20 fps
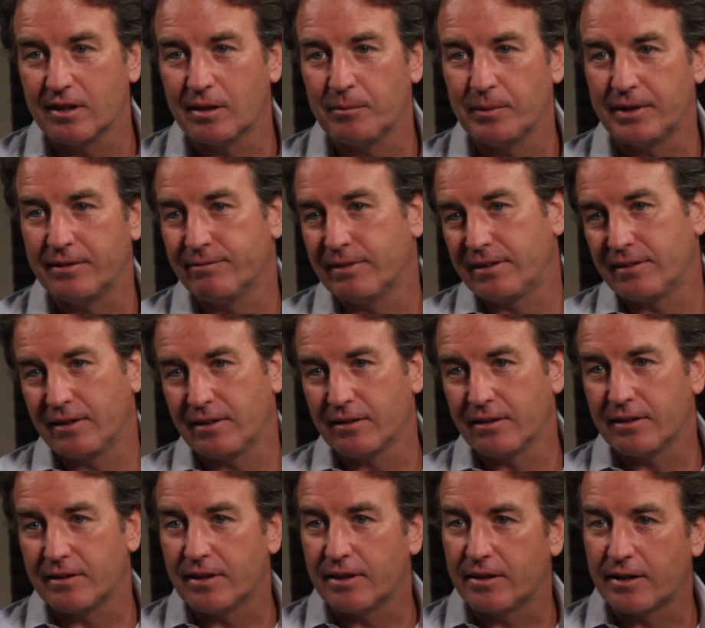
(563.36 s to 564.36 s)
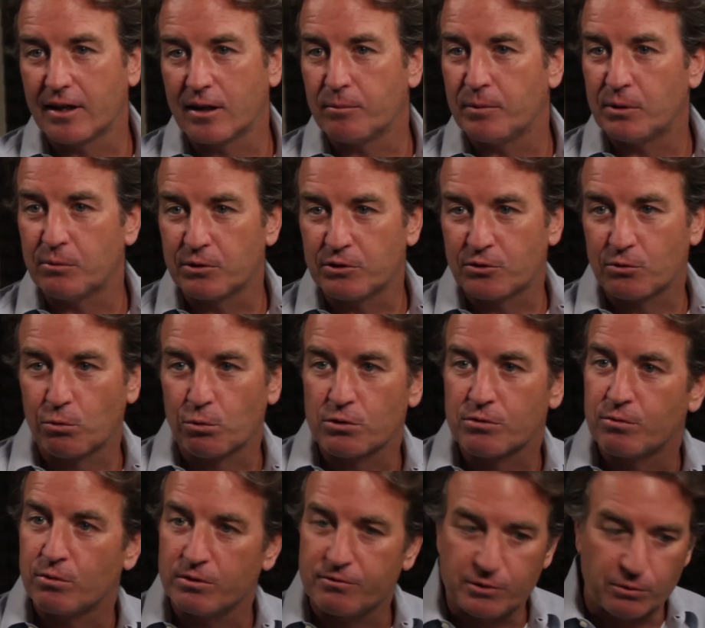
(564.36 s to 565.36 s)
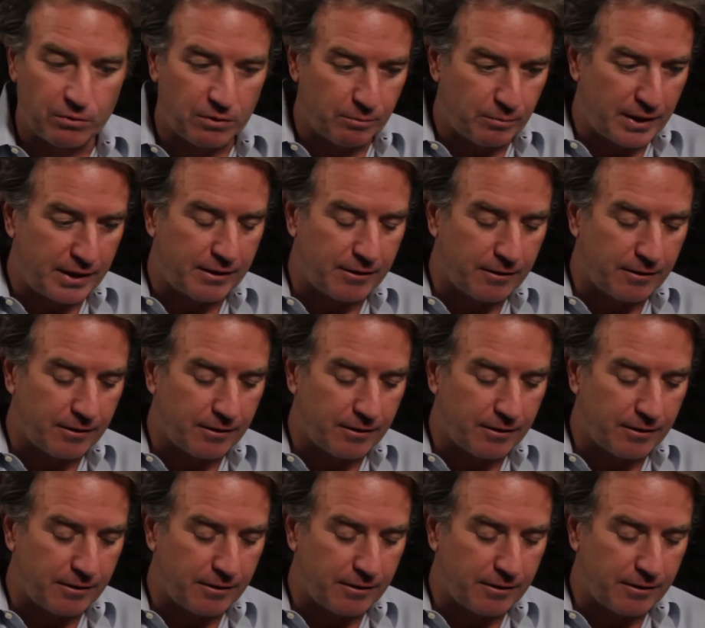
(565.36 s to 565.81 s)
I mean, at the end of the day, you got to be resourceful if you want to make